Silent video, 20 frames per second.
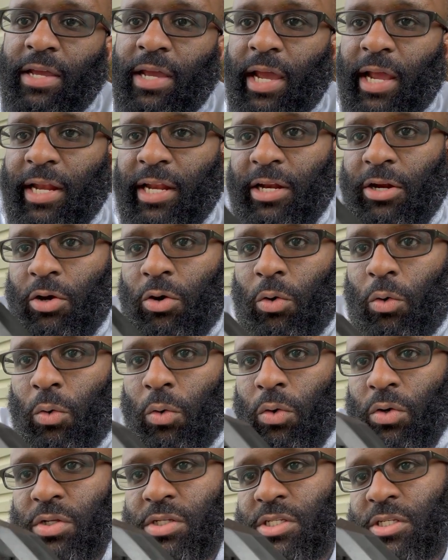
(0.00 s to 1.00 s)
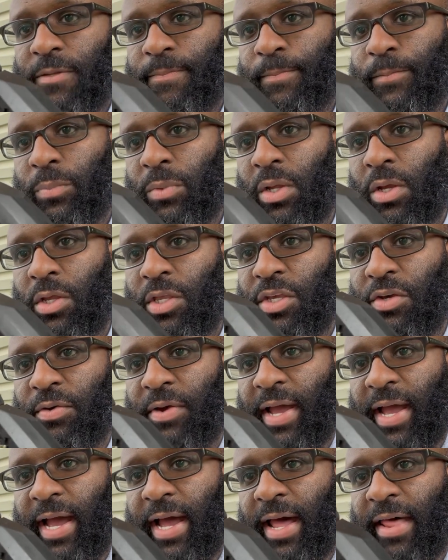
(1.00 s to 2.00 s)
And then of course, you
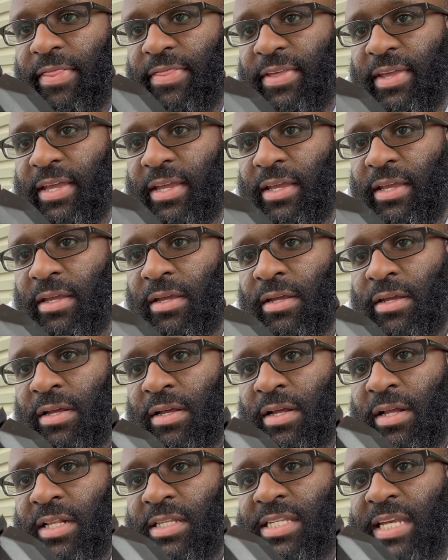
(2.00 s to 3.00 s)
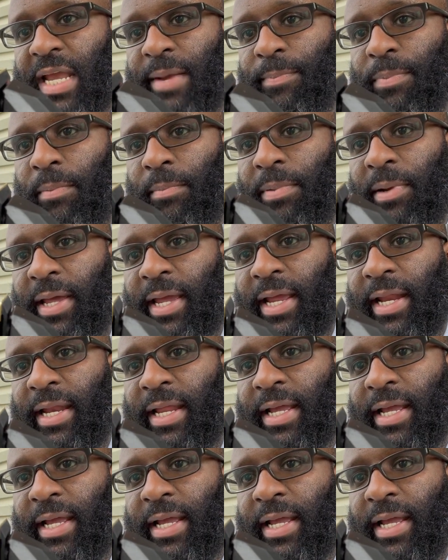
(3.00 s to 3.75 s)
got the taper blade.